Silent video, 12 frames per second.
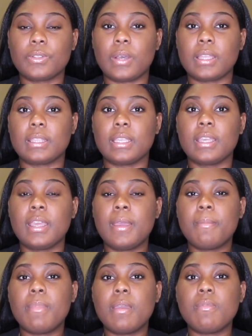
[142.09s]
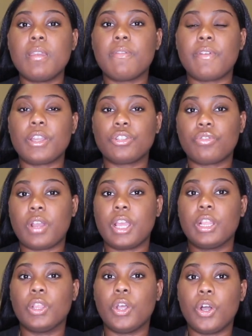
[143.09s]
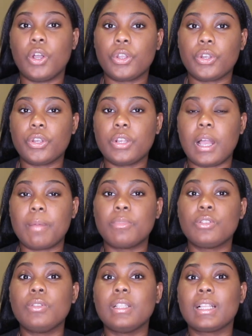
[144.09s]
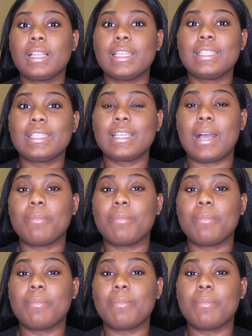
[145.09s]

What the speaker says: So I think maybe if I try longer, I'm gonna do the cleansing.